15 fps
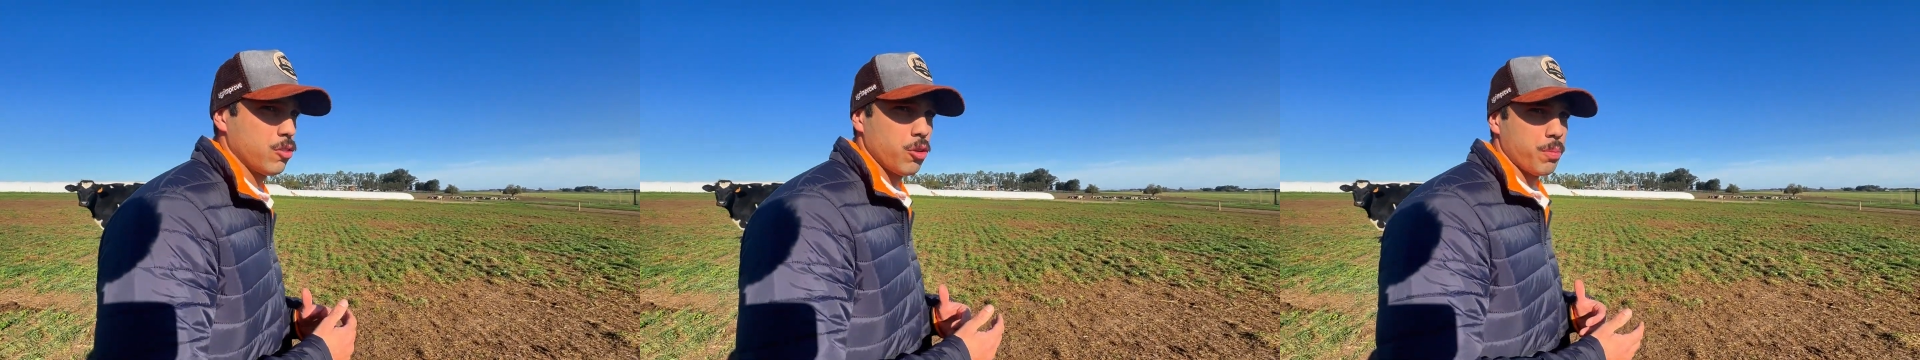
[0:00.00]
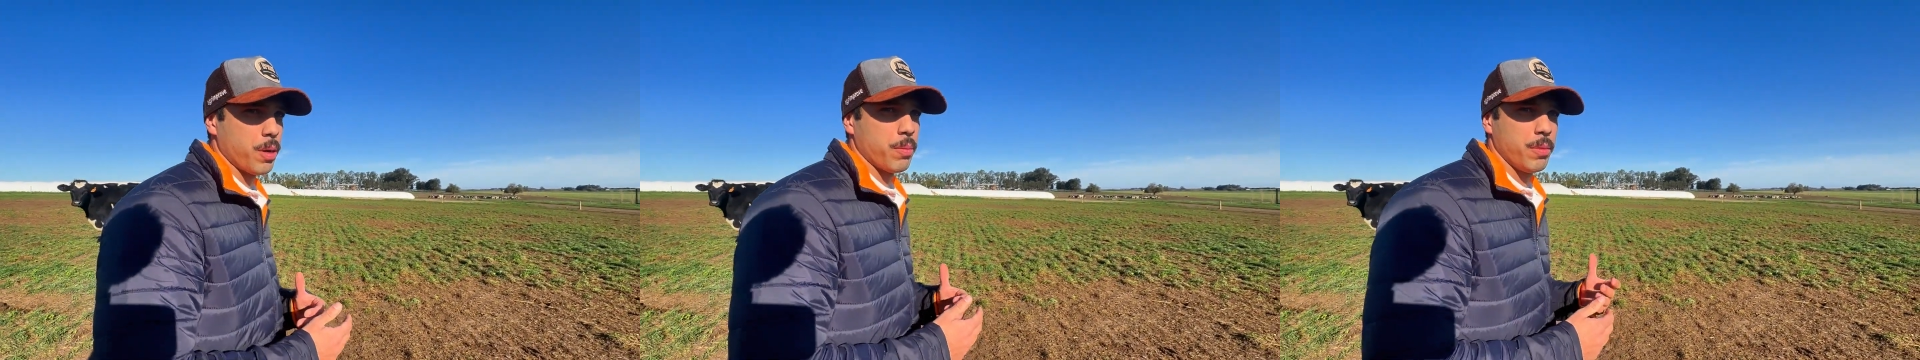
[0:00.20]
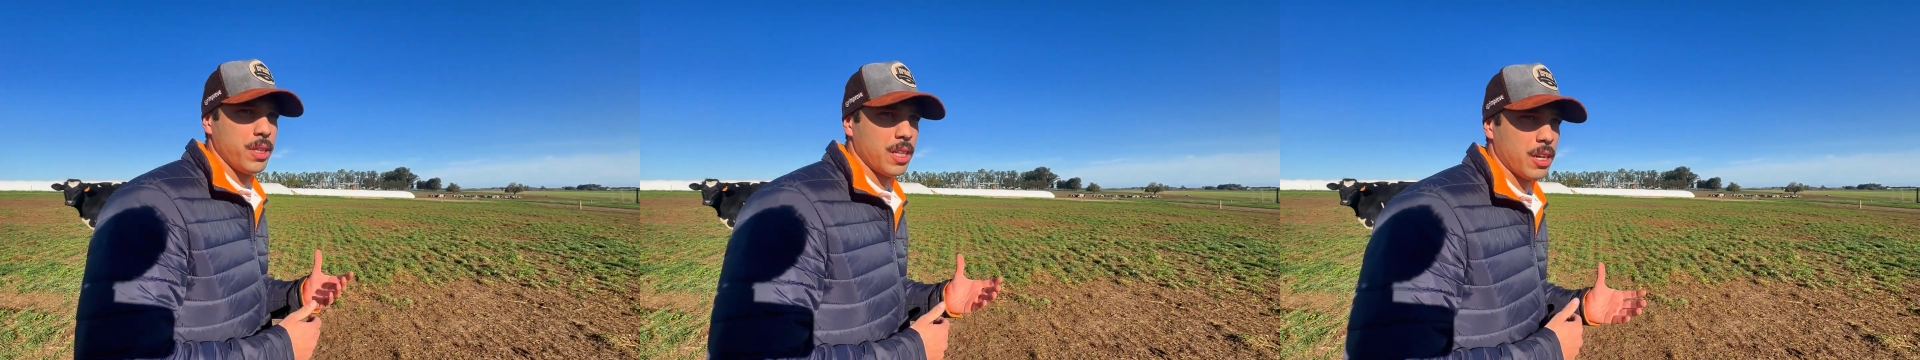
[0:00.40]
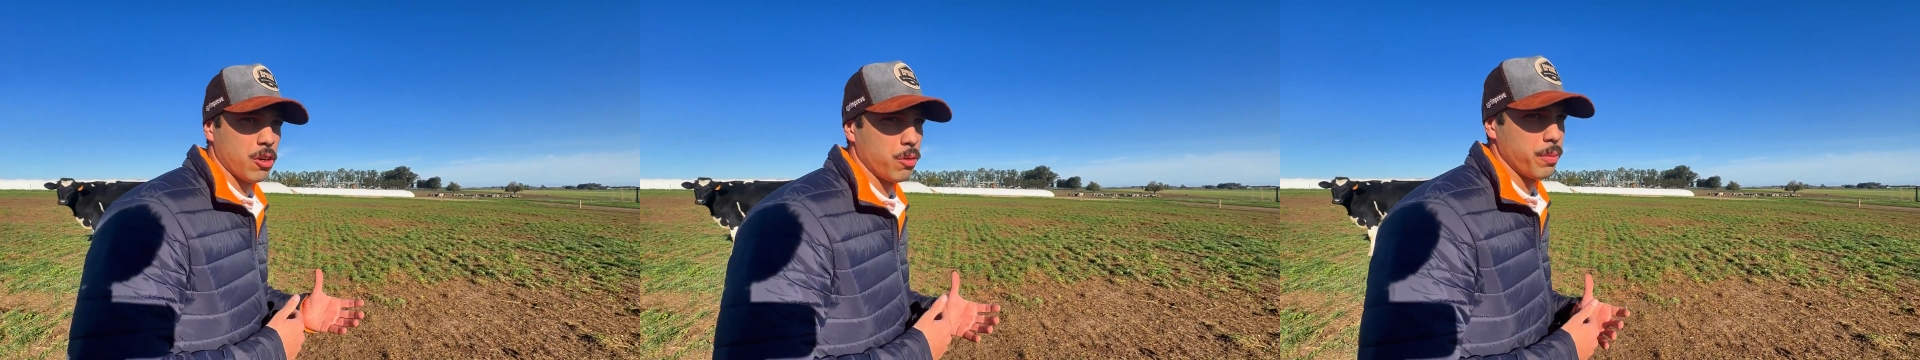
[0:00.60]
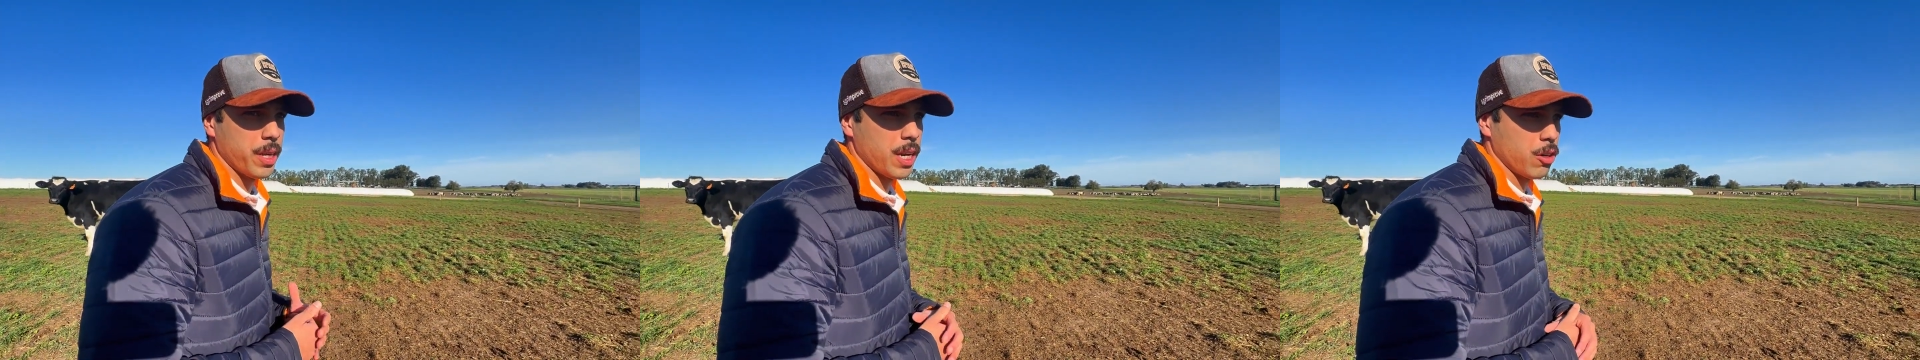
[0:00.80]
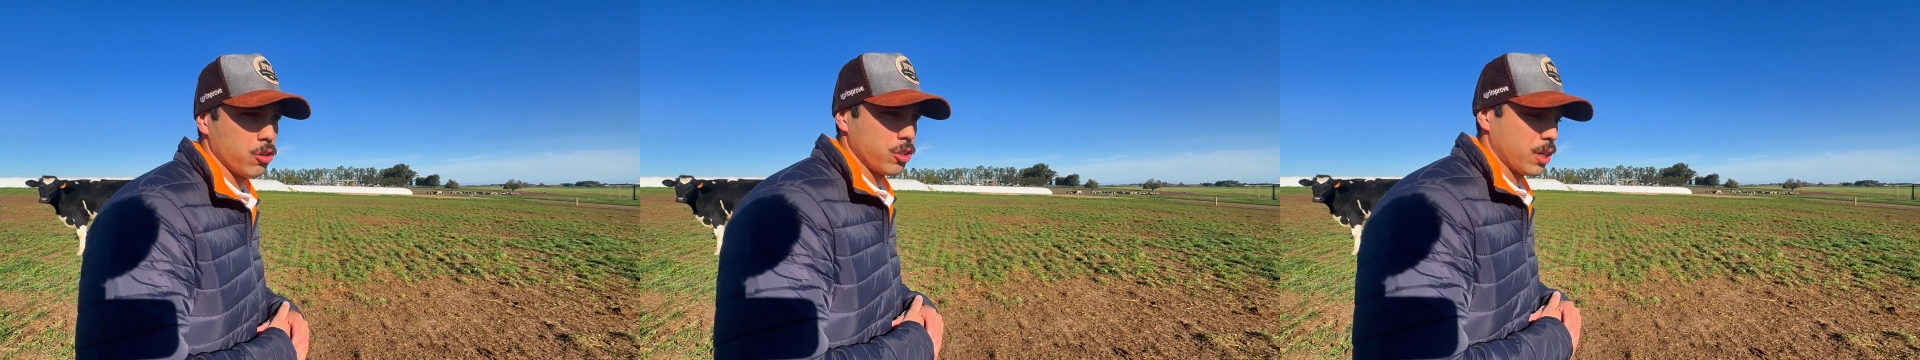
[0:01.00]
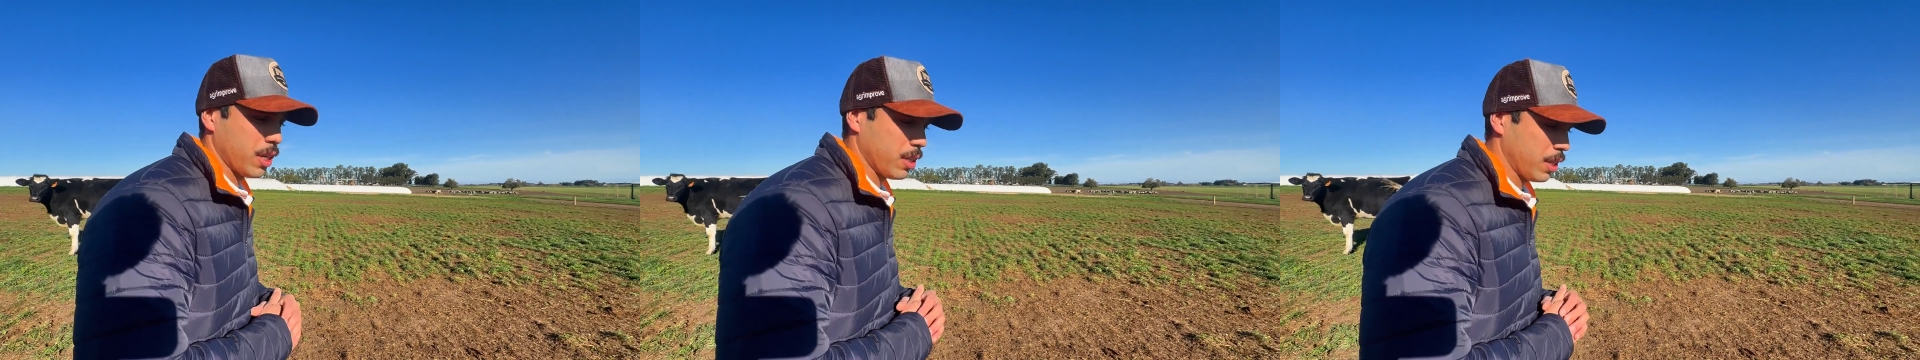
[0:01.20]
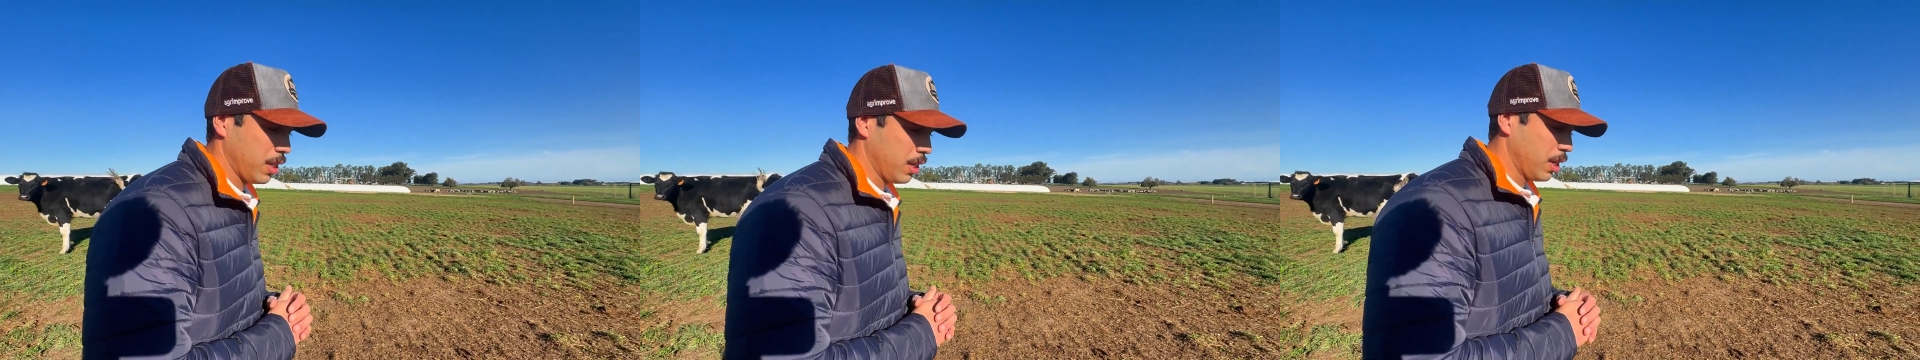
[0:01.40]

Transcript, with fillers: and dominant cows do